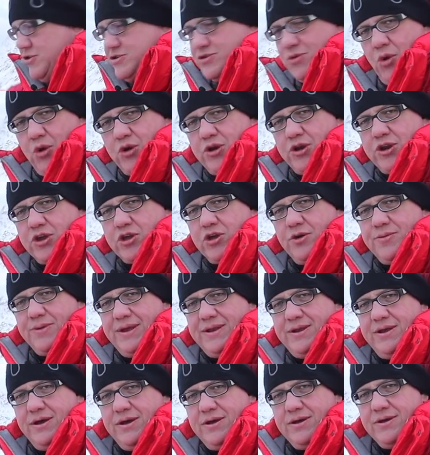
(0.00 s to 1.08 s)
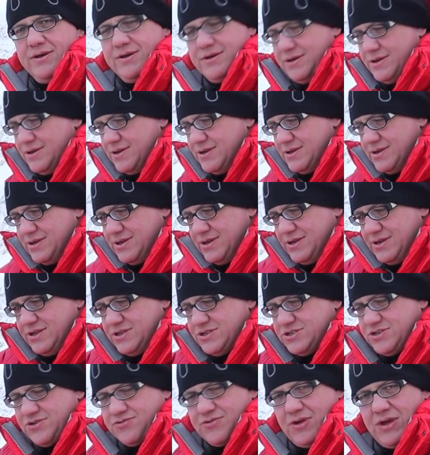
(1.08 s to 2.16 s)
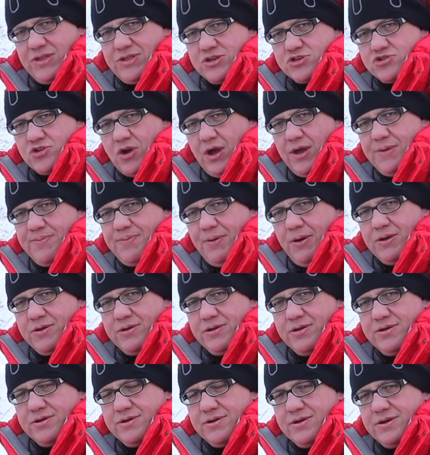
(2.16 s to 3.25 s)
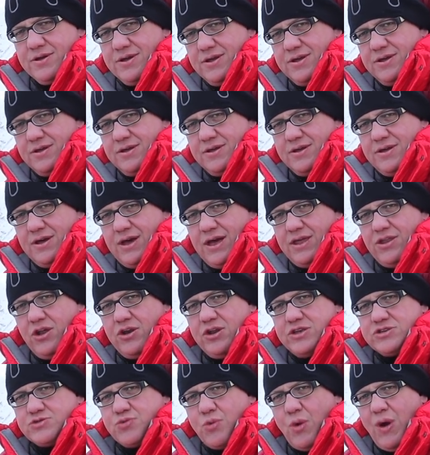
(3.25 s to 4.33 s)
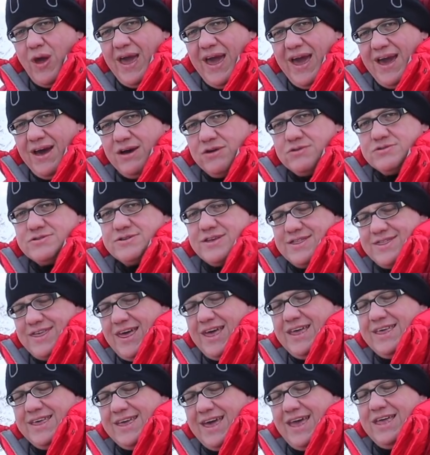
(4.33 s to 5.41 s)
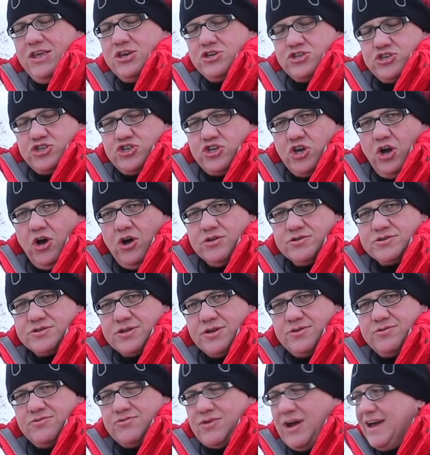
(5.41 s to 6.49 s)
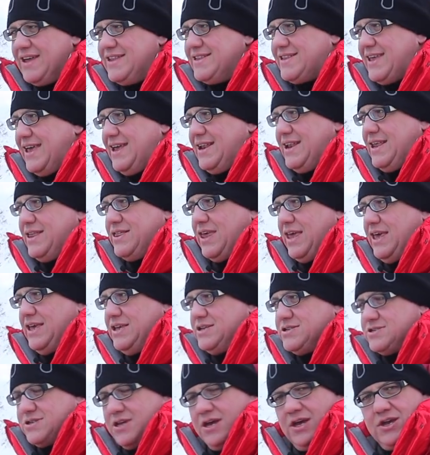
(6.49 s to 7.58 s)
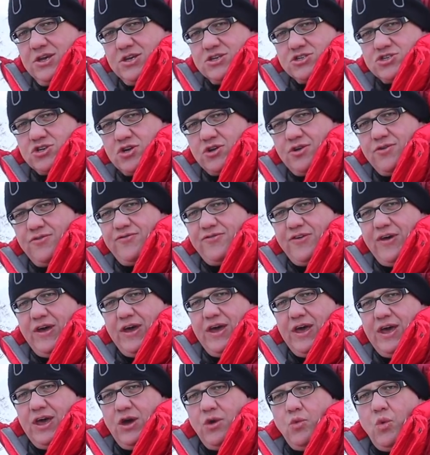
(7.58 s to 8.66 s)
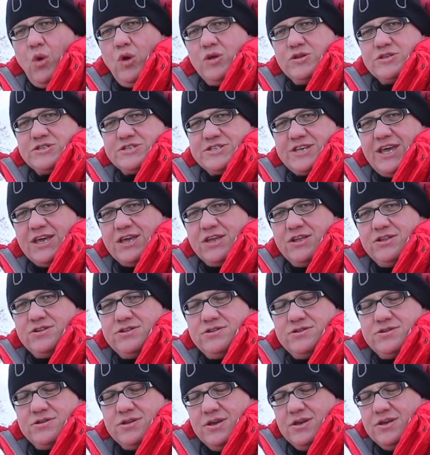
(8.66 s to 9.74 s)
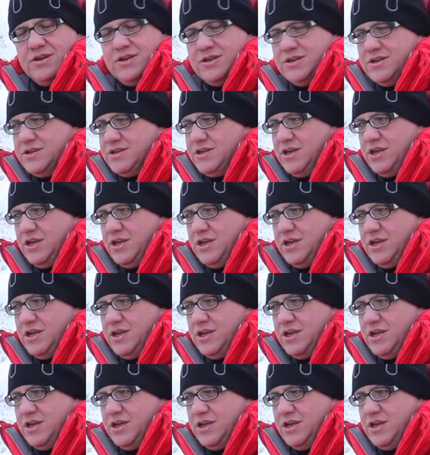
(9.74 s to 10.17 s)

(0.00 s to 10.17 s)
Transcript: is the water to come in, surround the tripod, and on its way out then get your shot. So ideally these sort of 1 second,